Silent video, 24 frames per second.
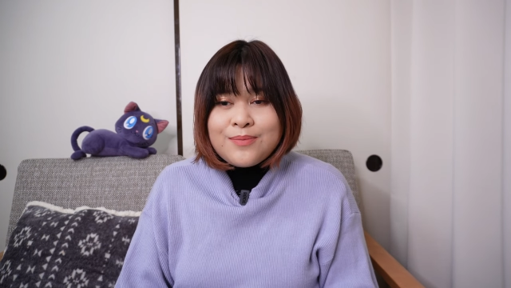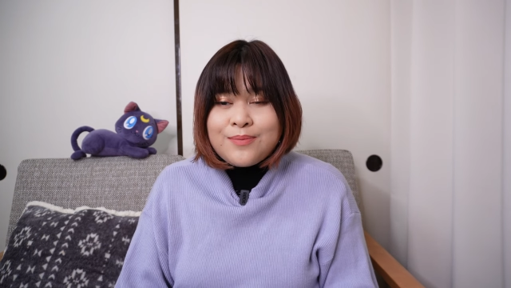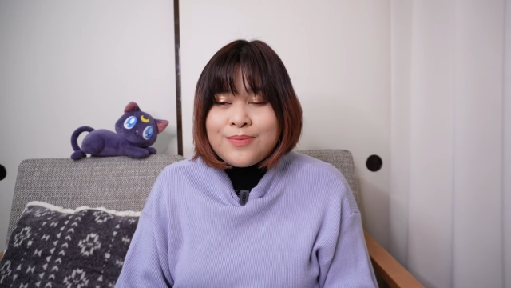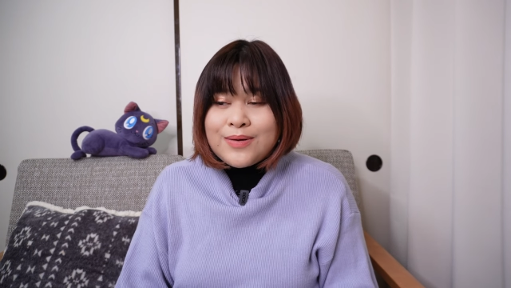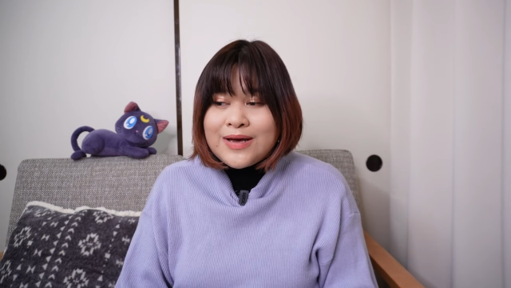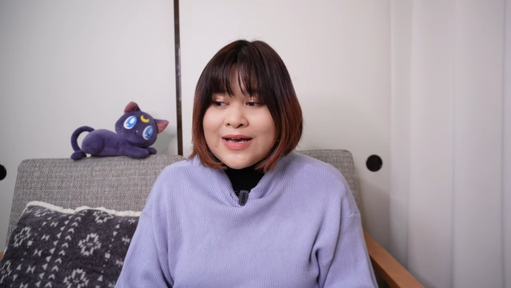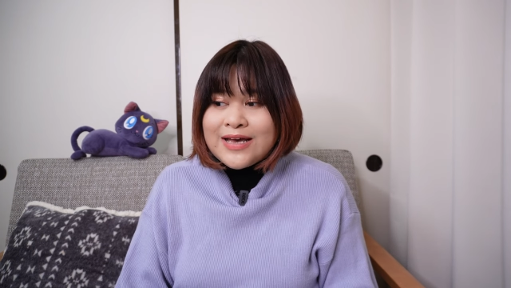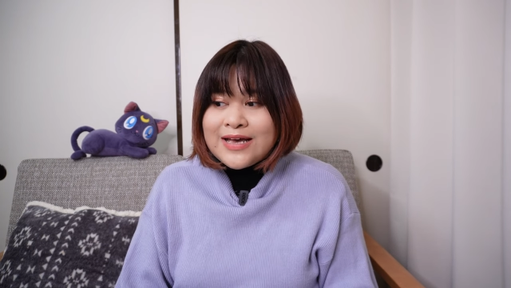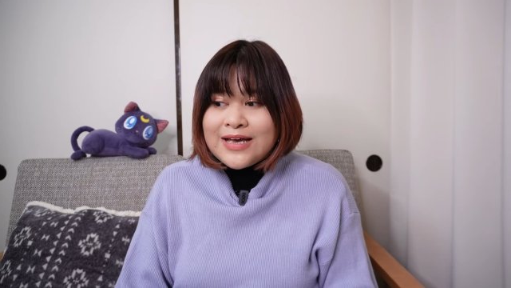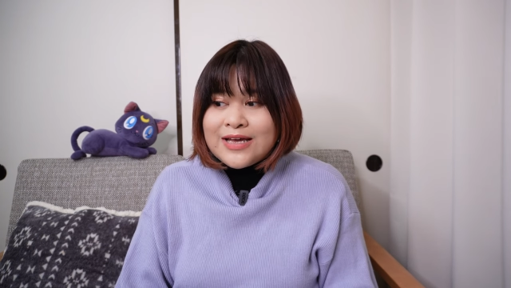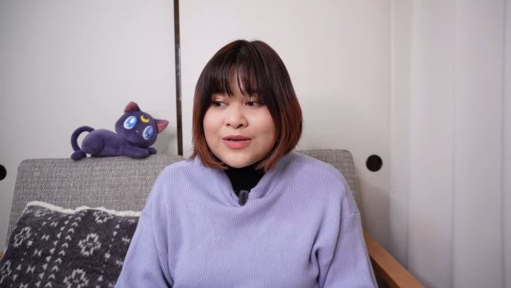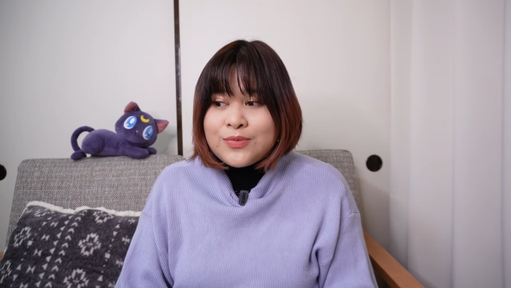
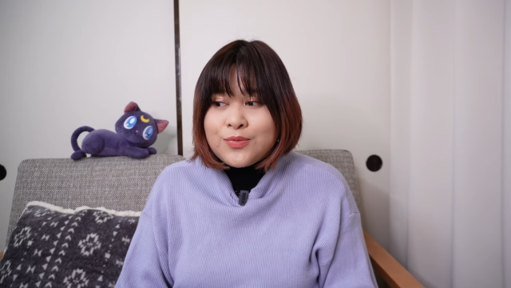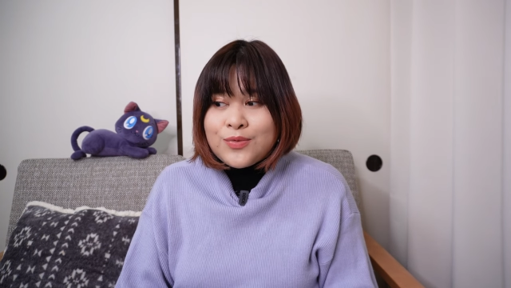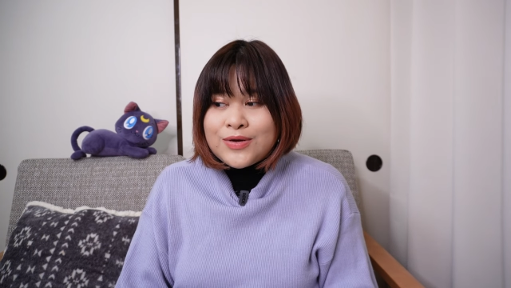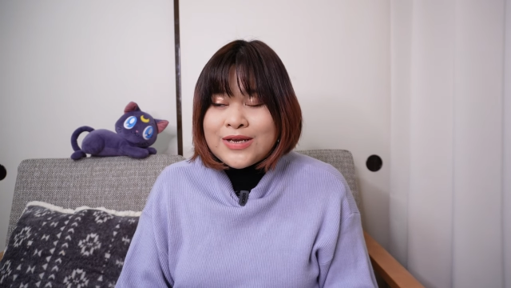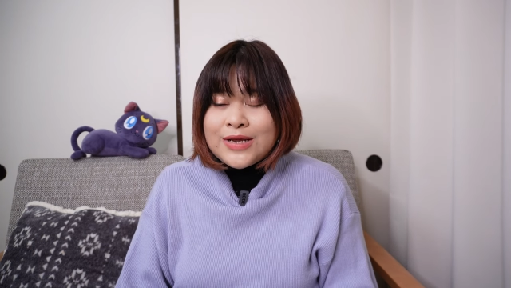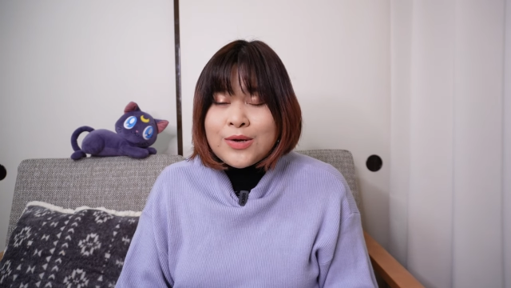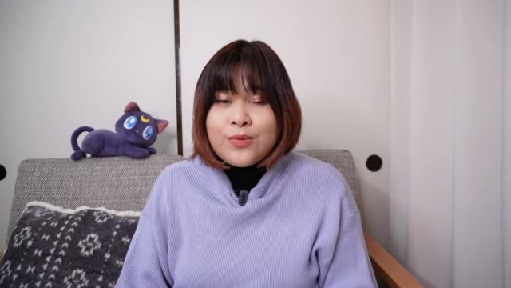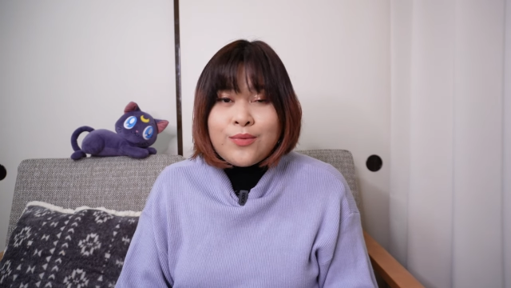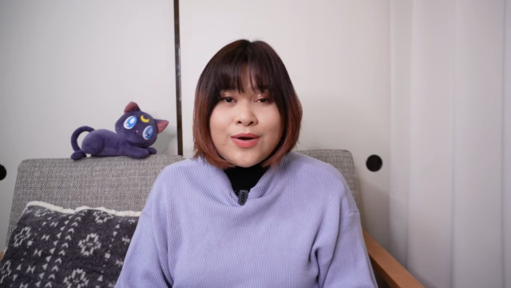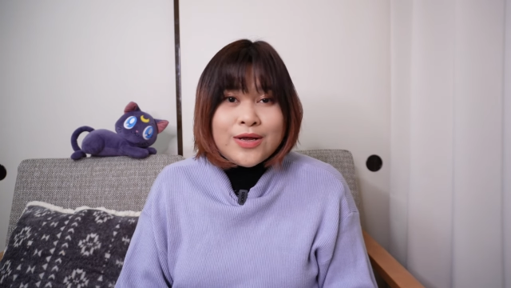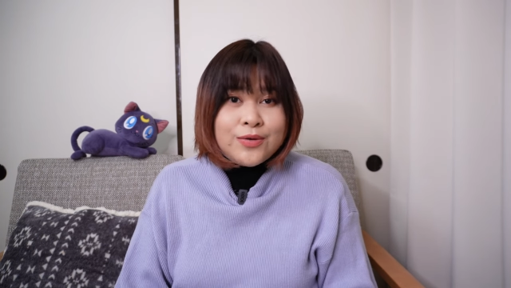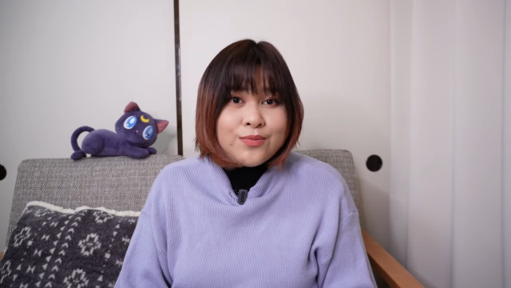But
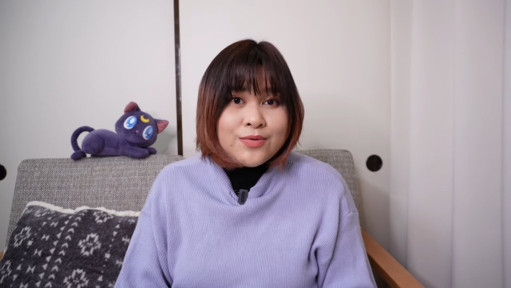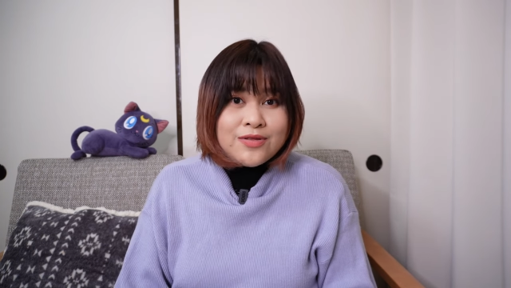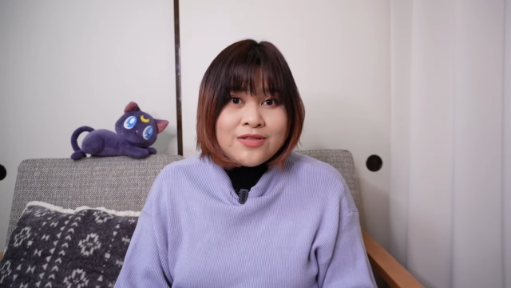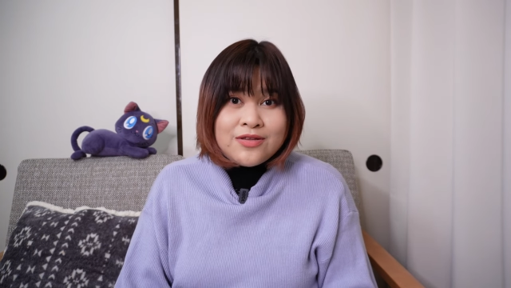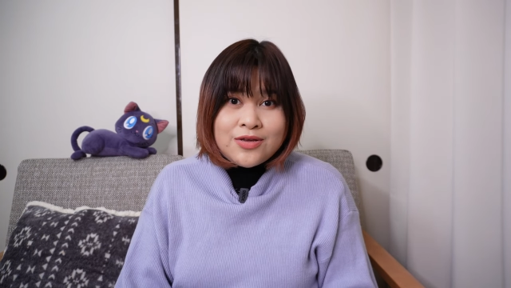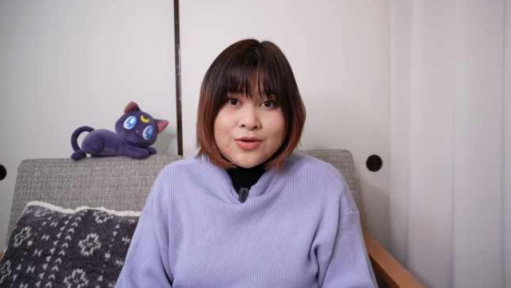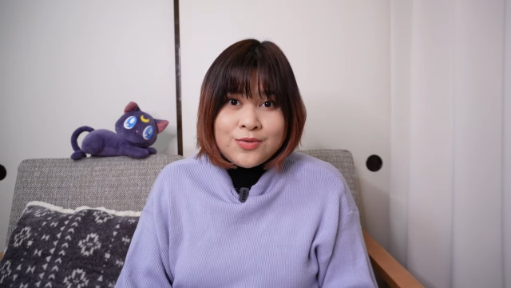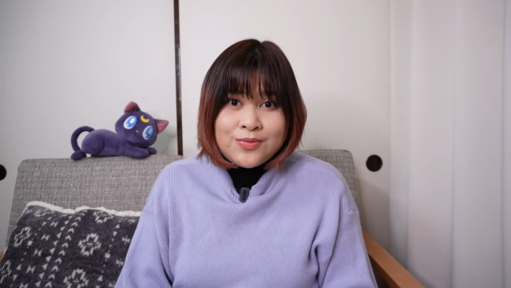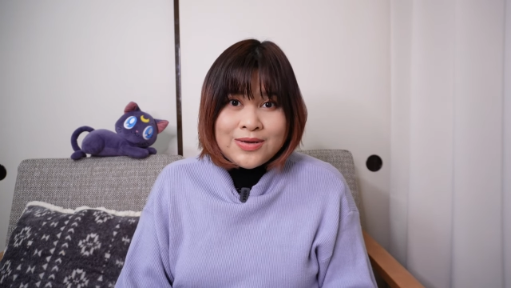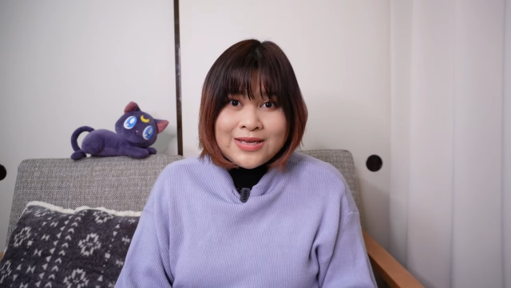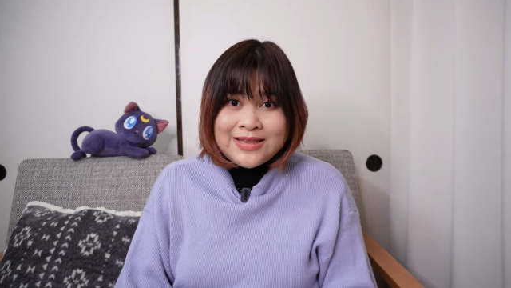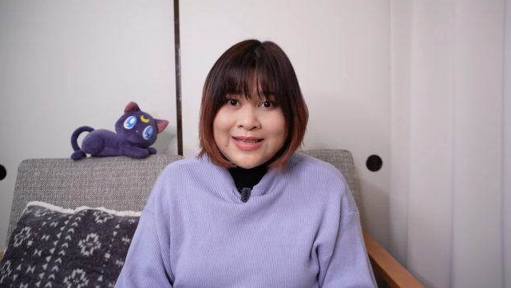when I went with
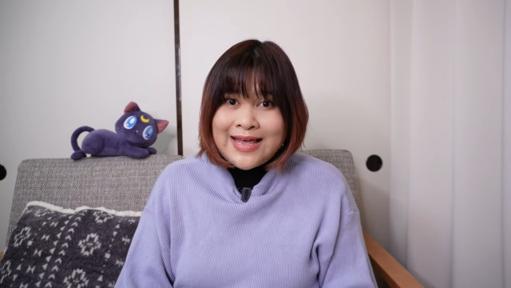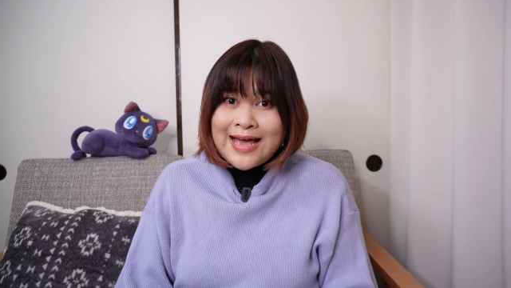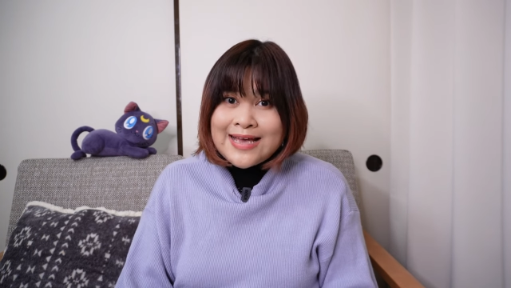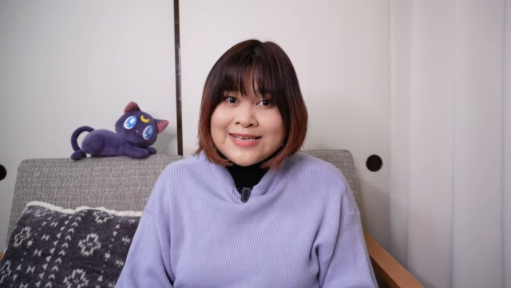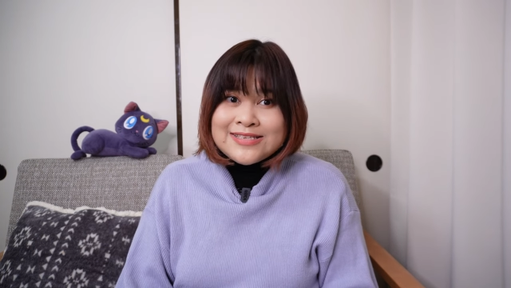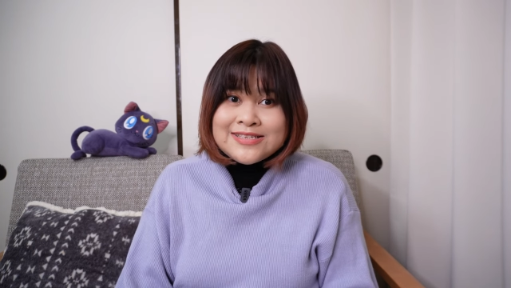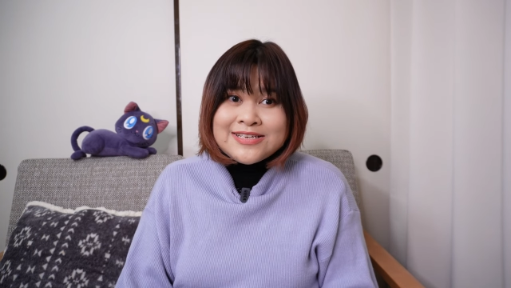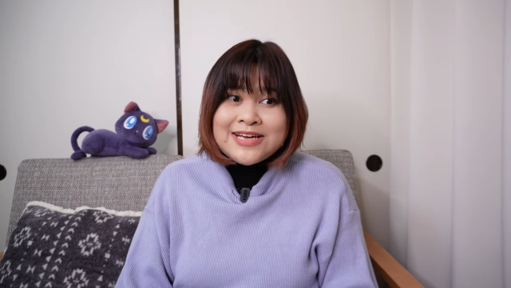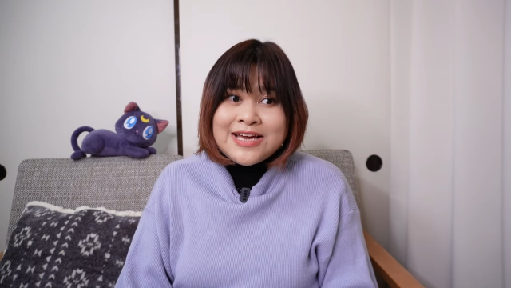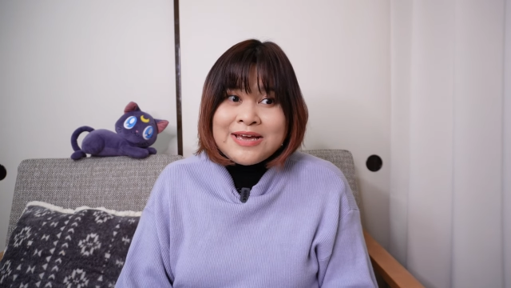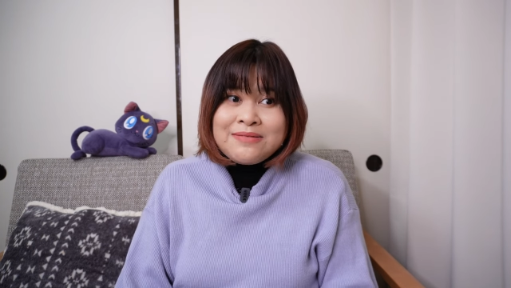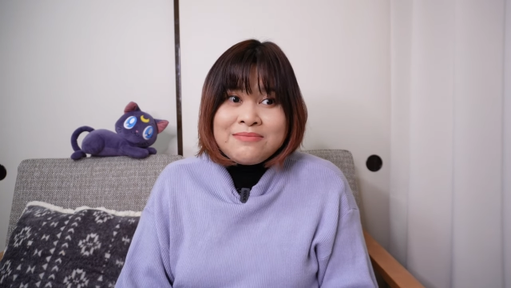Yui
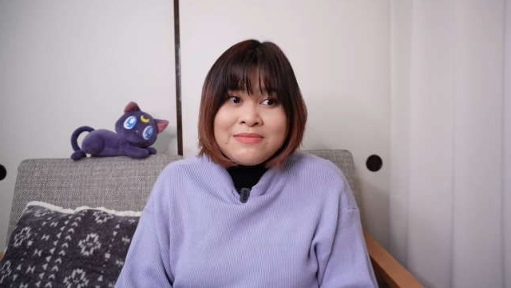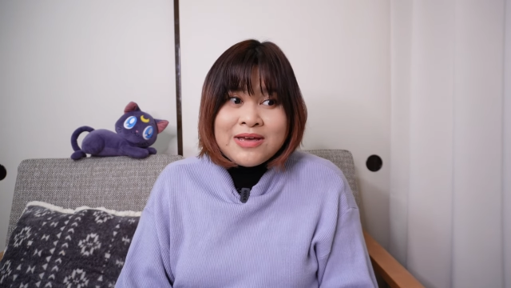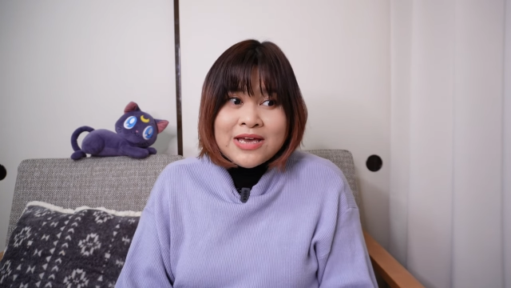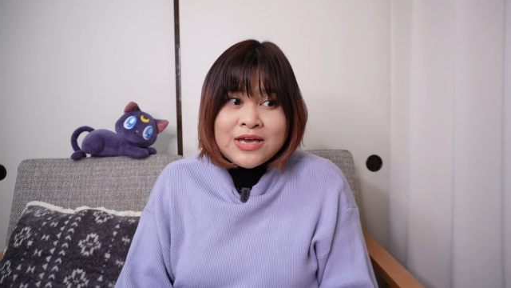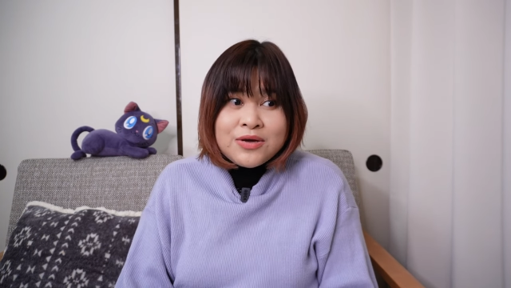last time,